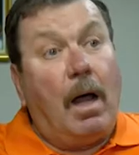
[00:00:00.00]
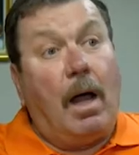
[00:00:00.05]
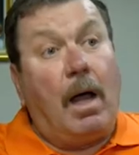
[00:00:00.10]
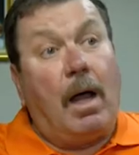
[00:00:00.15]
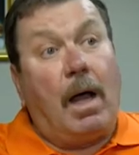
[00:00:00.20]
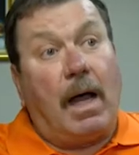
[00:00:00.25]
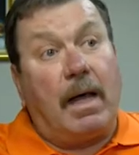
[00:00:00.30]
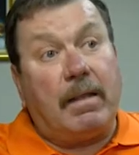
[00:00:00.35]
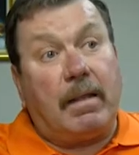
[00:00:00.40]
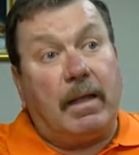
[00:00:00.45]

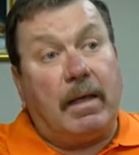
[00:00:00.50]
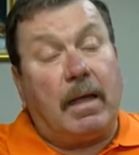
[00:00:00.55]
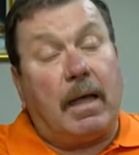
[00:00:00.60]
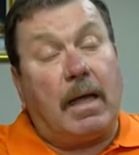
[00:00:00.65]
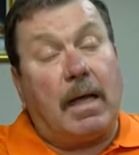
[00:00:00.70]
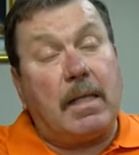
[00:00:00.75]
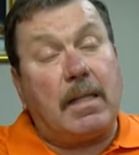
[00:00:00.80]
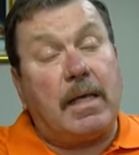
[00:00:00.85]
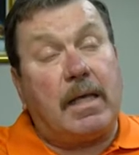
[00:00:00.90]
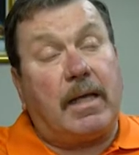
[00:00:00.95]
I
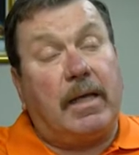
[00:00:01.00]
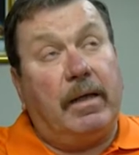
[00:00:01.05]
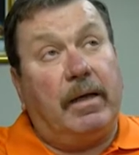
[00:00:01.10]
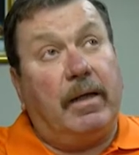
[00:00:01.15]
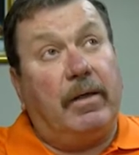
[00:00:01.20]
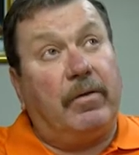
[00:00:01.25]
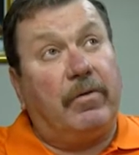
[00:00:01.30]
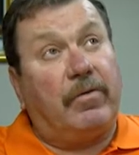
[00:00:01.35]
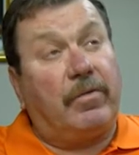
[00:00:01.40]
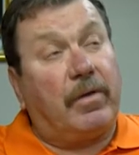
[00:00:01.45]
think it
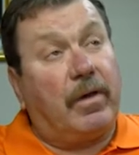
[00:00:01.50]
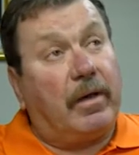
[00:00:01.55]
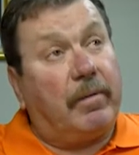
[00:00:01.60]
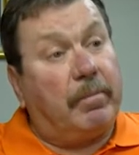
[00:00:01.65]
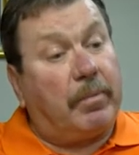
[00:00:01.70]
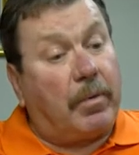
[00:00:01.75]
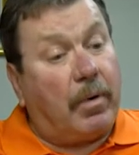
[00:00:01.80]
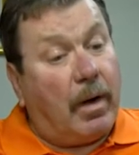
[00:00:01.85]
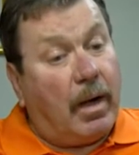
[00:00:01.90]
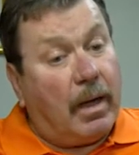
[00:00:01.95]
is a
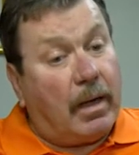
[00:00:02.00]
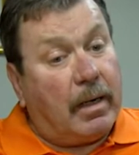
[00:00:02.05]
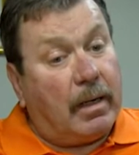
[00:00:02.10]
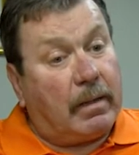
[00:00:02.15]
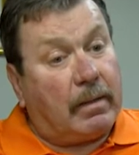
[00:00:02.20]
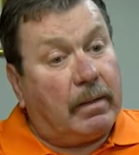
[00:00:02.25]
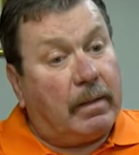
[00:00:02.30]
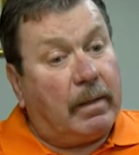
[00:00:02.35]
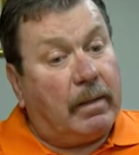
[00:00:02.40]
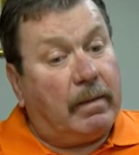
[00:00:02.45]

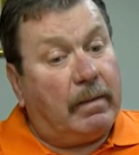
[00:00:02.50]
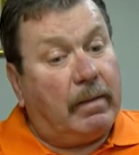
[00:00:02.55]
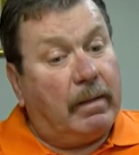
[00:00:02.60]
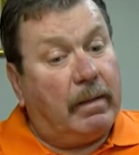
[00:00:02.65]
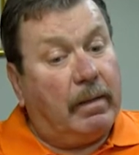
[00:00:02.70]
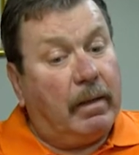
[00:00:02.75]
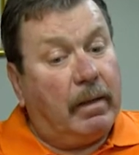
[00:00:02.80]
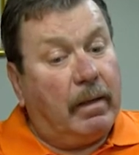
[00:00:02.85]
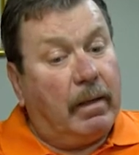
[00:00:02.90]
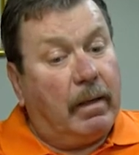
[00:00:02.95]
product that
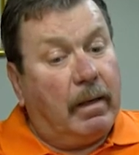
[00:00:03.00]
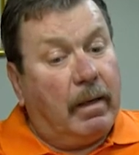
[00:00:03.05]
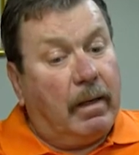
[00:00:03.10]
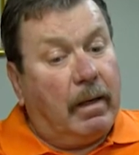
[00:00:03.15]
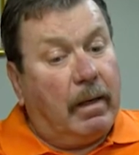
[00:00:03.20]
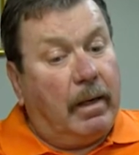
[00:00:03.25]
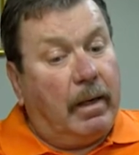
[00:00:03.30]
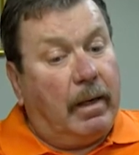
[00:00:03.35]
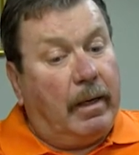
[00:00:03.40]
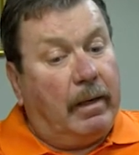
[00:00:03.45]

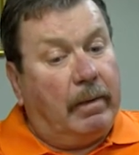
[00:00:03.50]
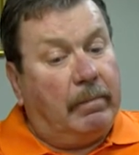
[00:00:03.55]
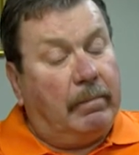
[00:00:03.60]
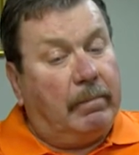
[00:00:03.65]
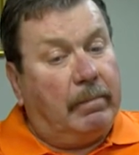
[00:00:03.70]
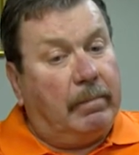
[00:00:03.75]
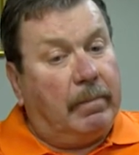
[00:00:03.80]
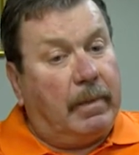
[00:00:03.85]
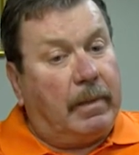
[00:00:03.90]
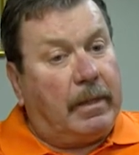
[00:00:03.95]

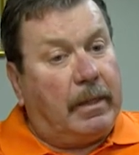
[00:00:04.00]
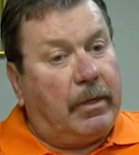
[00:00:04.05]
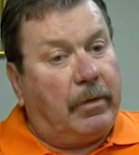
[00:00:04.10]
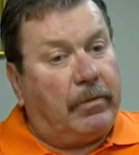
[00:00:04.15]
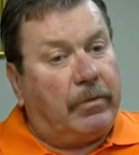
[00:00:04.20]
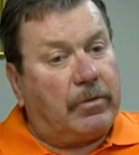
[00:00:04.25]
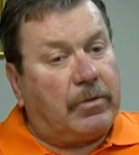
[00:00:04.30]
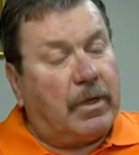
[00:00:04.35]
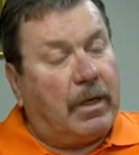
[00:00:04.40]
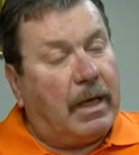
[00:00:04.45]

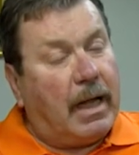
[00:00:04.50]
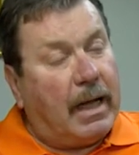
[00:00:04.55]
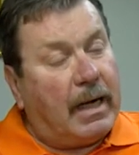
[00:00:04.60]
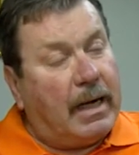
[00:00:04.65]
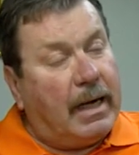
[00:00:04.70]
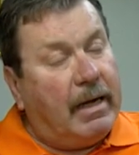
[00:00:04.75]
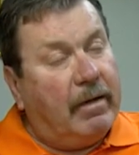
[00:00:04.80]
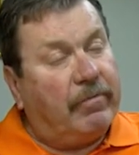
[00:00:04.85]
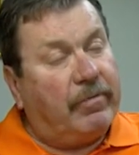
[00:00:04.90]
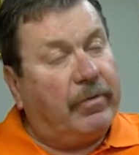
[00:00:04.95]
there's a lot
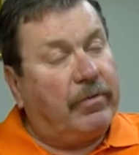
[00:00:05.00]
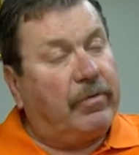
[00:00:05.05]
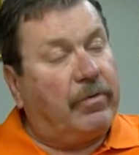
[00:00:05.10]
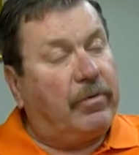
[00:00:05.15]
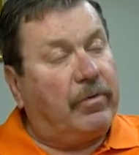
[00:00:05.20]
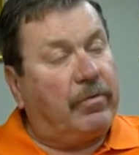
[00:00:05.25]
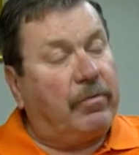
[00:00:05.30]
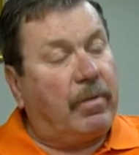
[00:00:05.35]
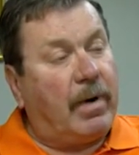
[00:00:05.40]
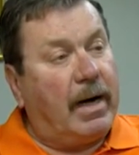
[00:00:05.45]
of
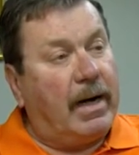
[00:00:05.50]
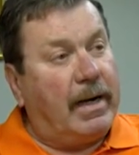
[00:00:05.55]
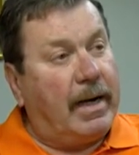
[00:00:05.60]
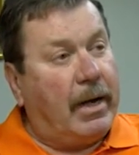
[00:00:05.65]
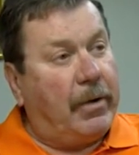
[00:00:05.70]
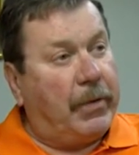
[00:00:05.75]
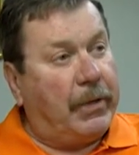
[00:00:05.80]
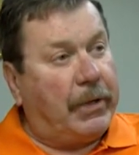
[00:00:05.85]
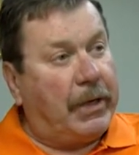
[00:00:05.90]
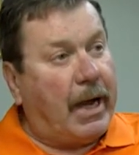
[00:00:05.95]
emphasis right
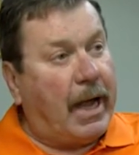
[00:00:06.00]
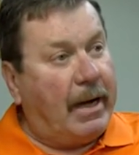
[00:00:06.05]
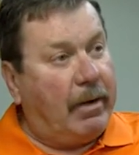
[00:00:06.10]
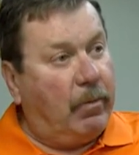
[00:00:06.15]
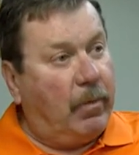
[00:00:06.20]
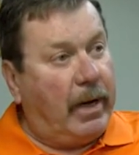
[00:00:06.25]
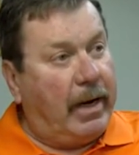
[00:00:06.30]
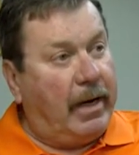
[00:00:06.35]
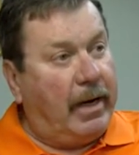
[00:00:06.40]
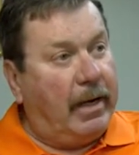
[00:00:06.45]
now on
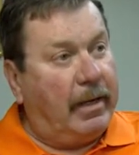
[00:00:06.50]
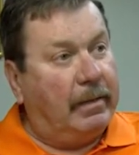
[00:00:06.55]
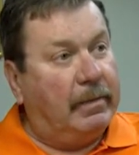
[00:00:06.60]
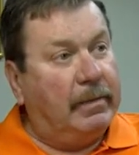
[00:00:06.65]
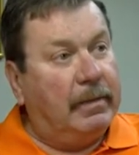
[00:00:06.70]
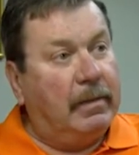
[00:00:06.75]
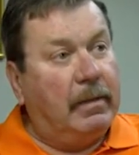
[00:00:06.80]
lightweighting.